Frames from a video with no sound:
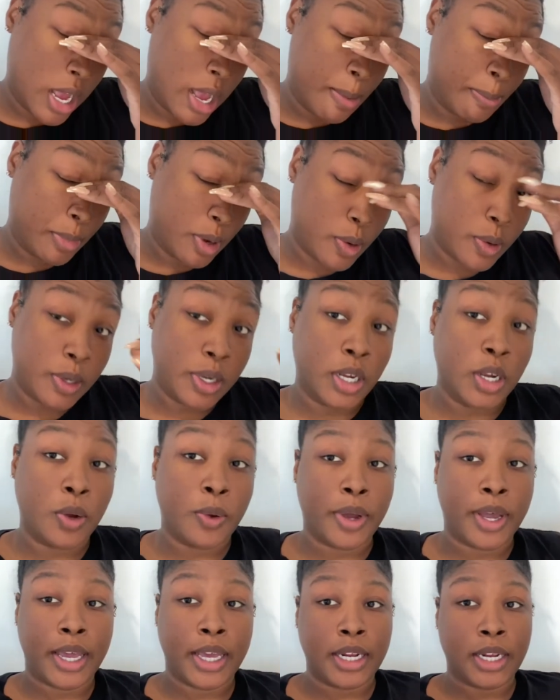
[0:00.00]
I'm going to go
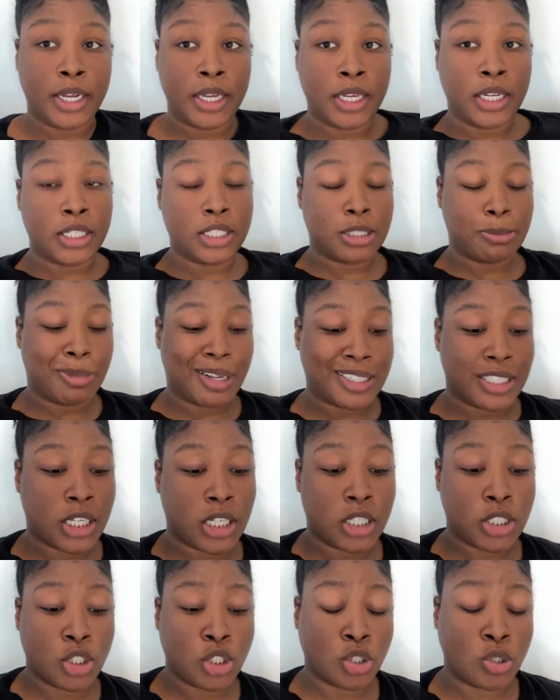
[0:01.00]
ahead and get into my
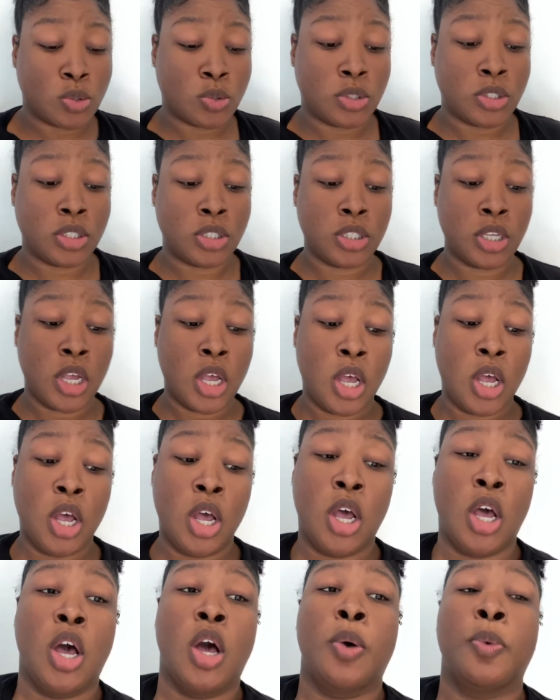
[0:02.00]
second juice,
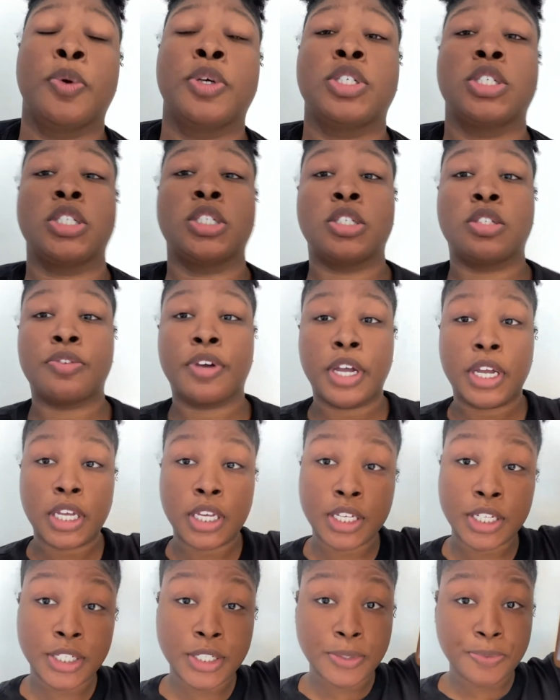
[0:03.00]
which is right
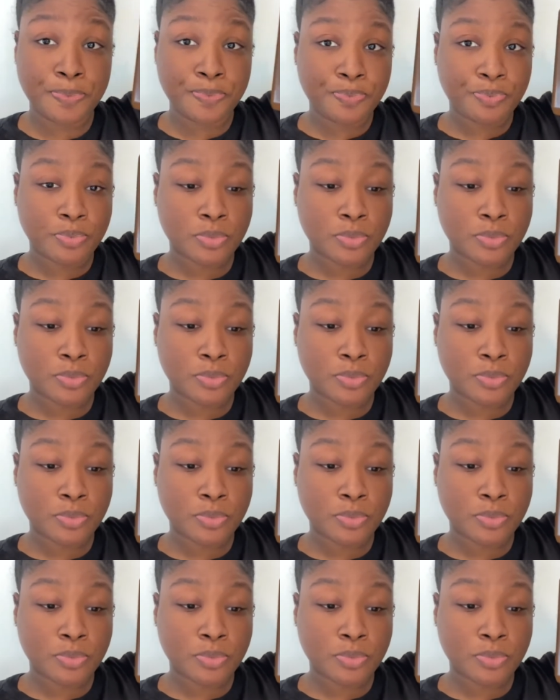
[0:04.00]
here.